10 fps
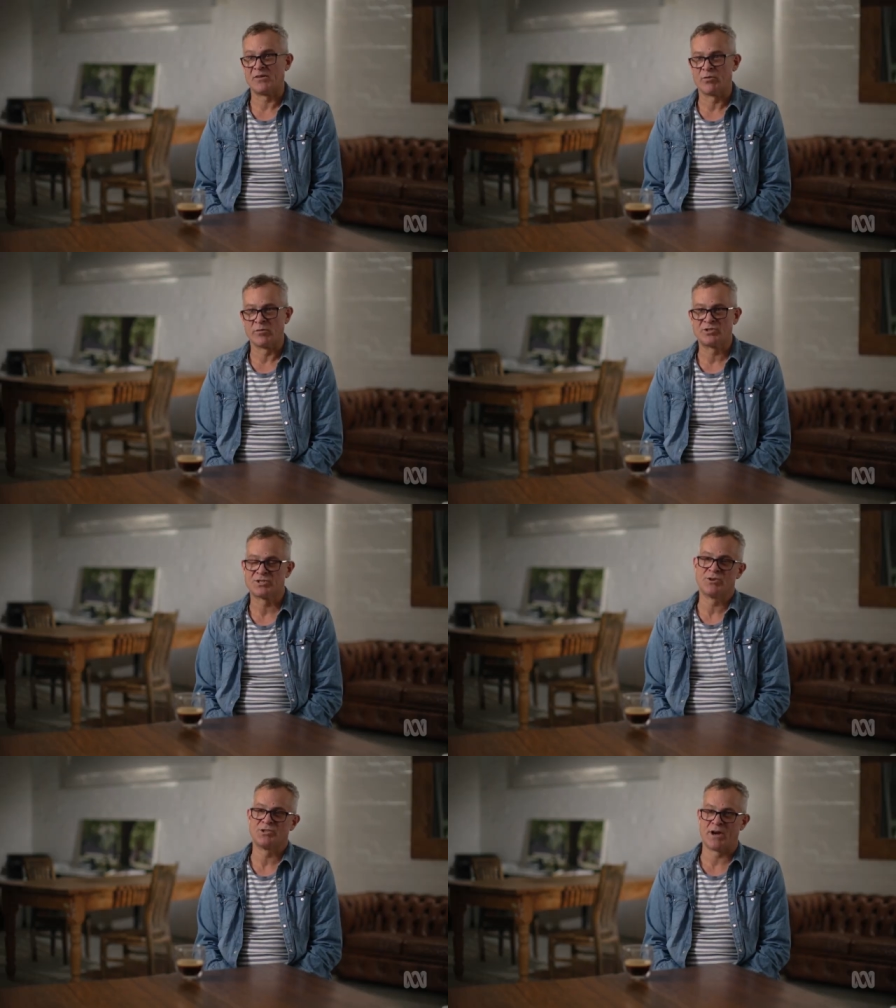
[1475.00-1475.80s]
if we would
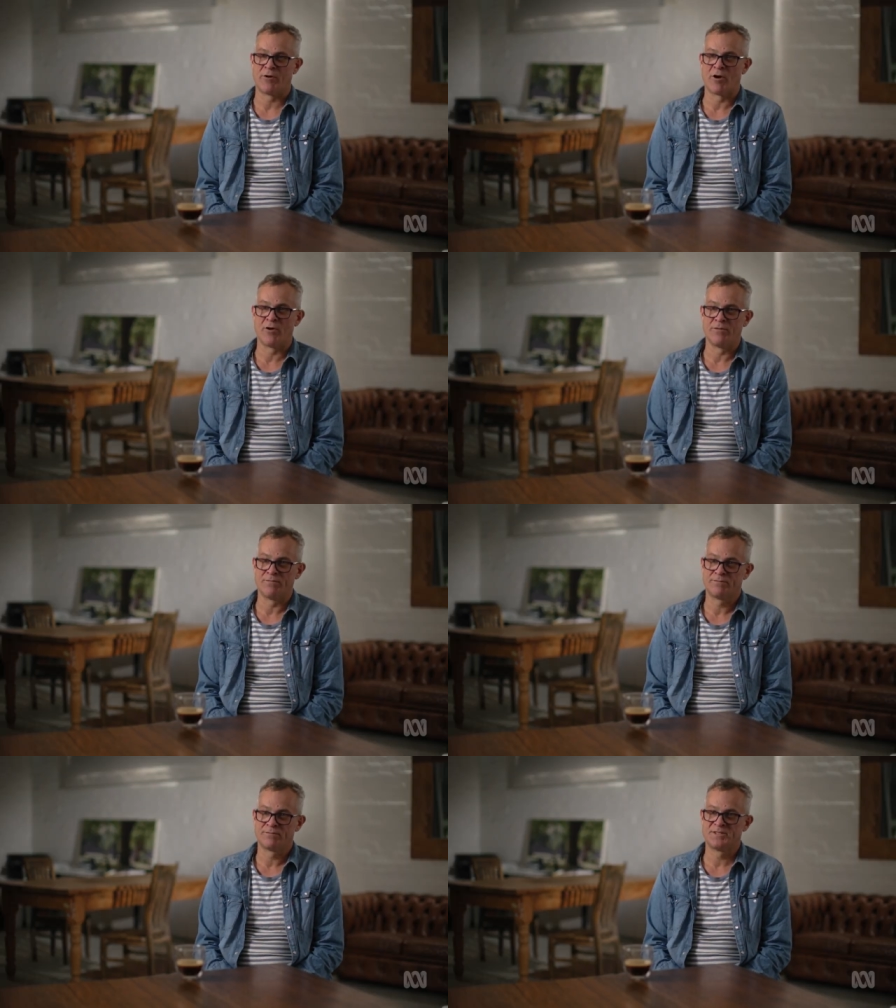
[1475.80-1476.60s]
search our own
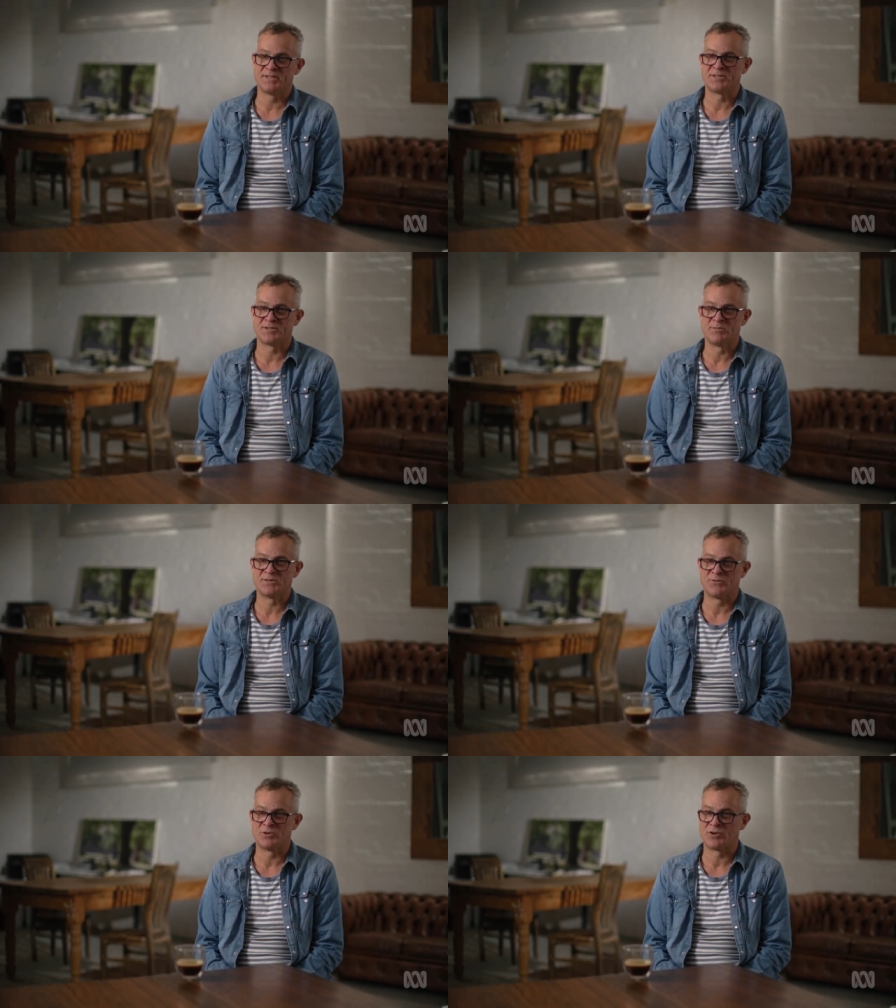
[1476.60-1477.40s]

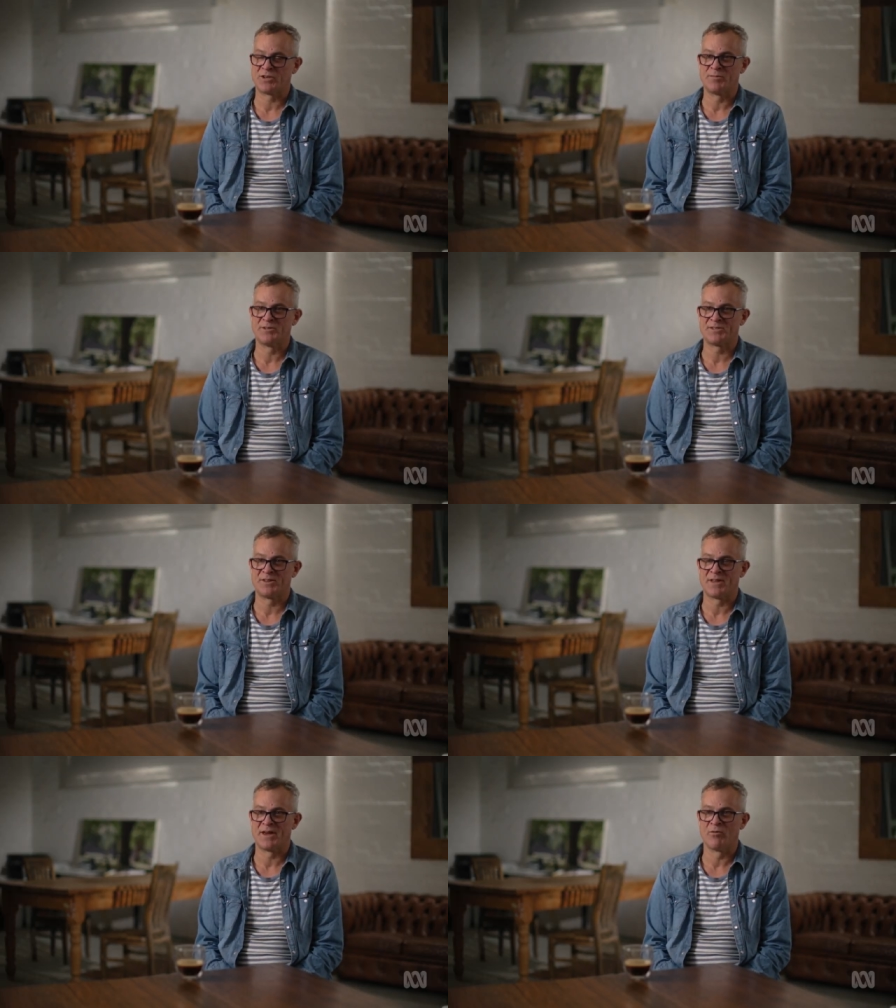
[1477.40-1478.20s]
systems for documents
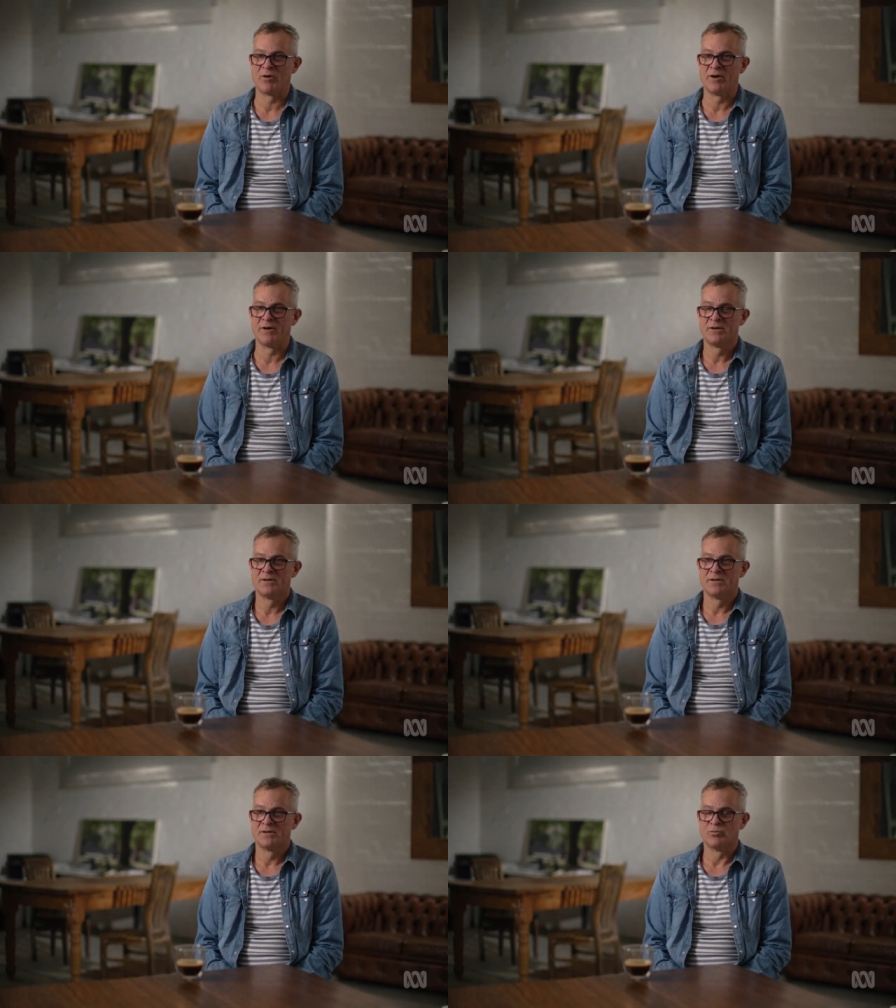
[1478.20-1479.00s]
that they were
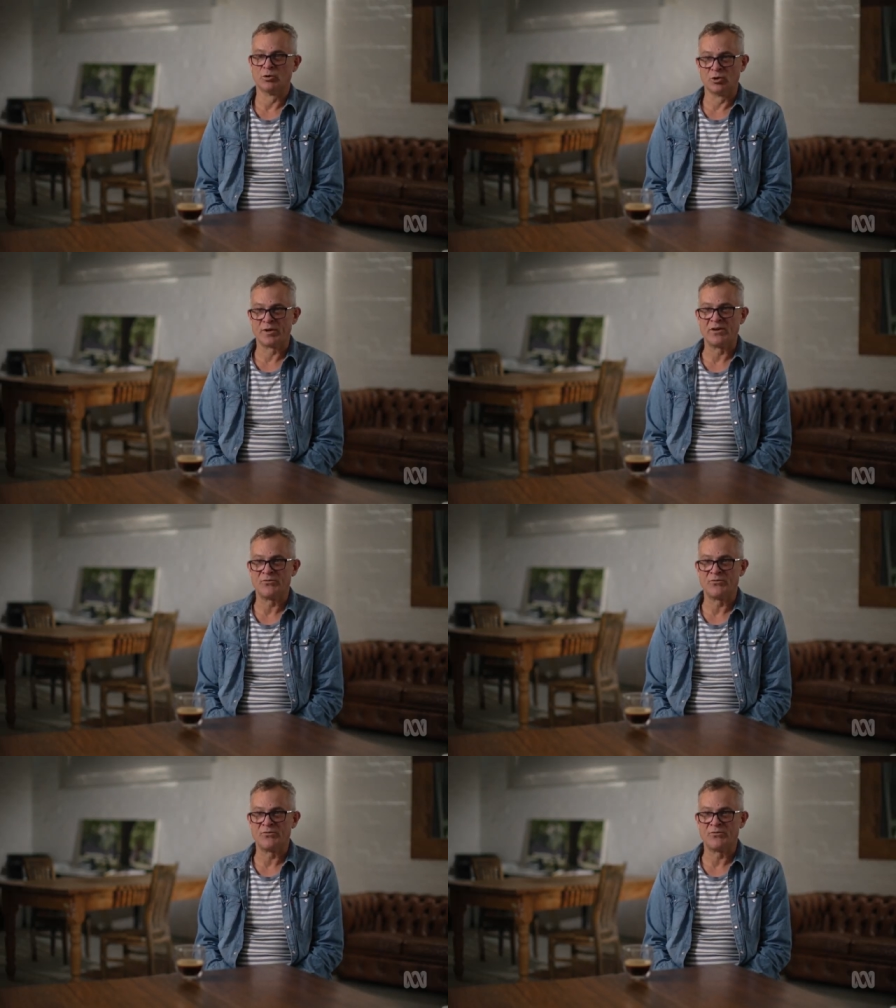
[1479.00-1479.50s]
looking